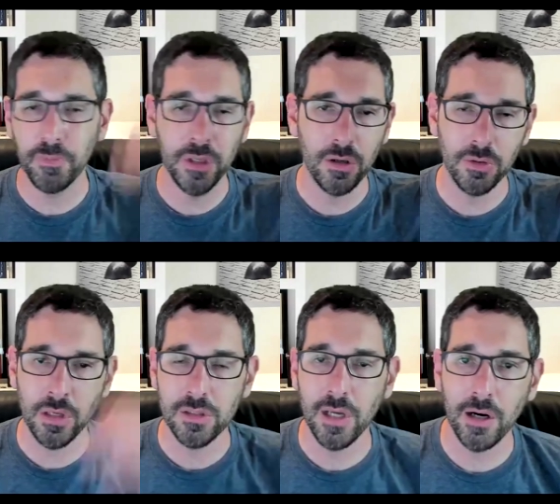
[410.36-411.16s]

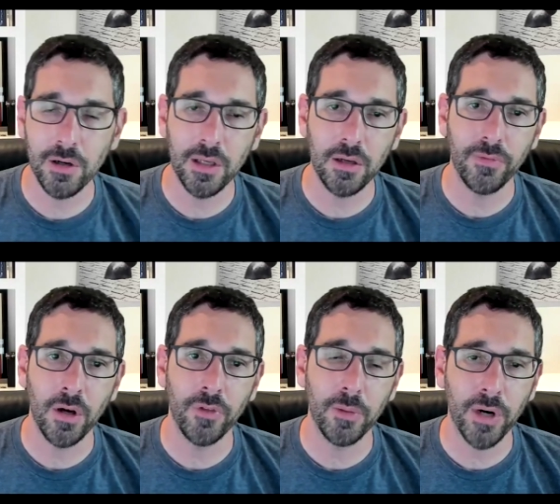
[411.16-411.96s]
the entirety
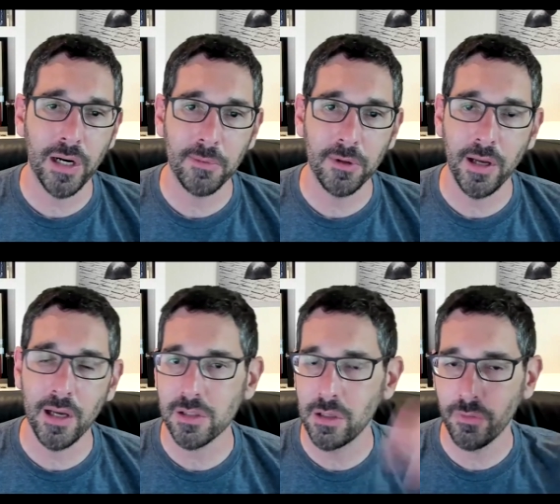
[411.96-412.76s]
of the Bright
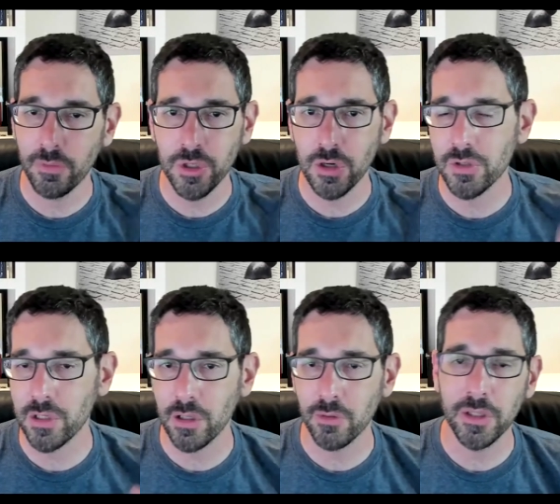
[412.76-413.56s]
MLS. From
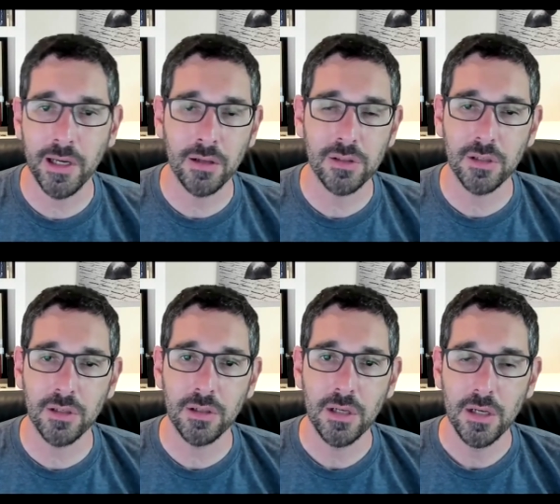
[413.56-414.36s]
Jersey all the way down
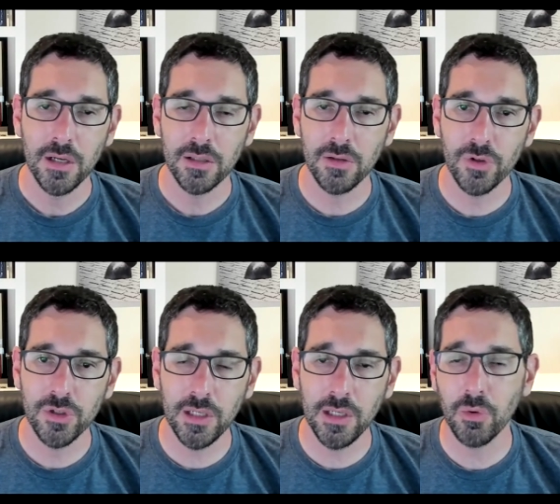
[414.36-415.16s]
to
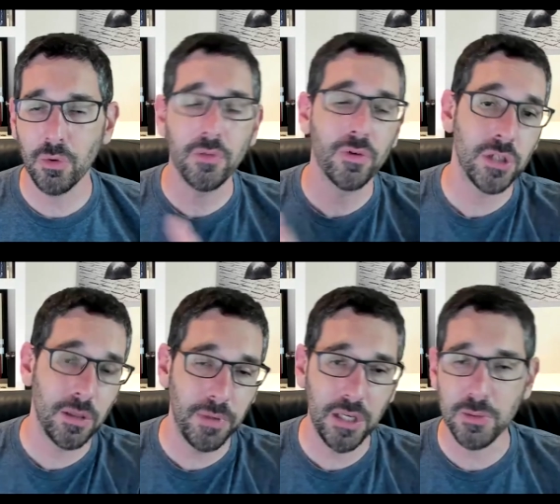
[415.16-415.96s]
Virginia. We're in the
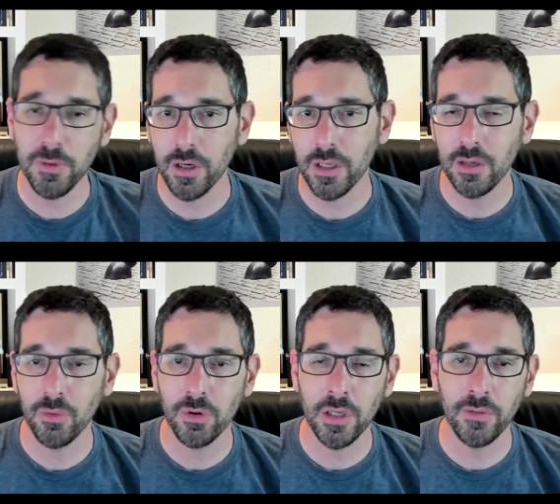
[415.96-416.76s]
Virginia Beach market.
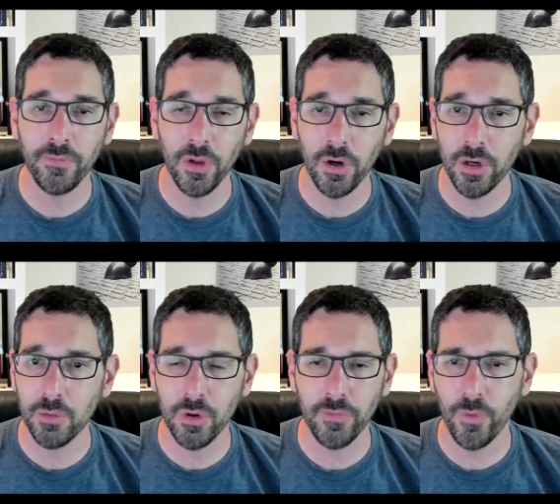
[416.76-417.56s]
We're in
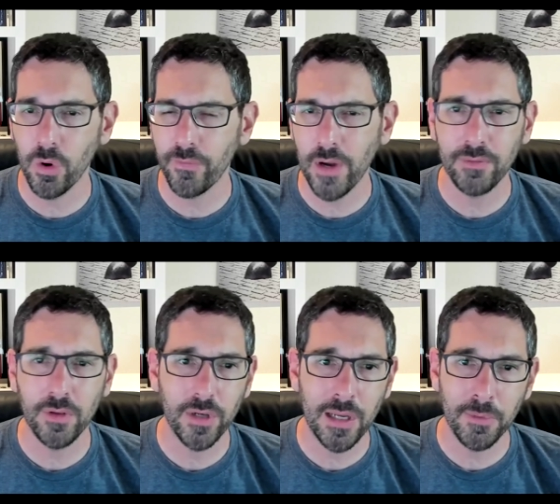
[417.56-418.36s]
Florida. We're in 4 or 5
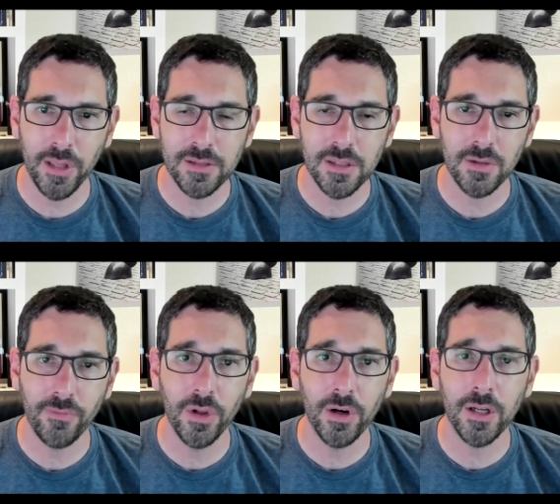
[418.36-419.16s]
different MLSs in
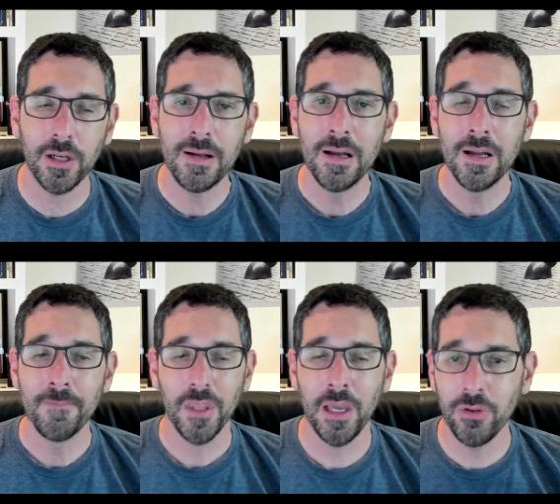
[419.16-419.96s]
Florida.
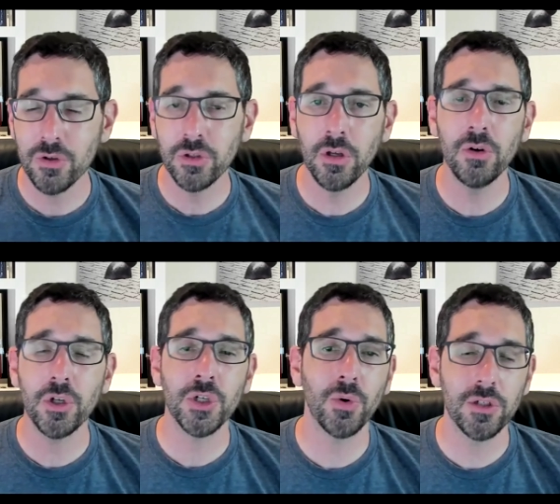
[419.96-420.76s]
And there's no
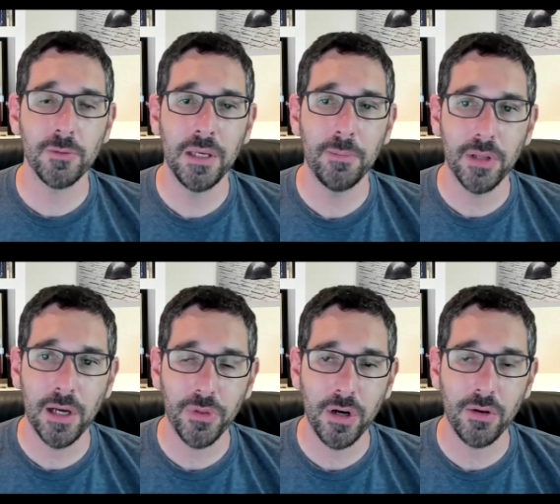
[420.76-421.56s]
shortage of people
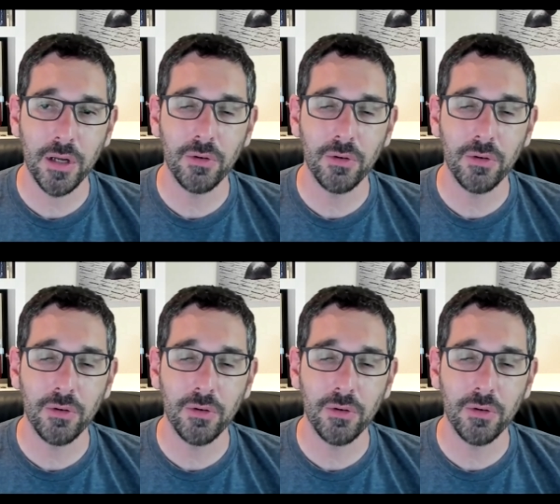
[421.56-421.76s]
out there that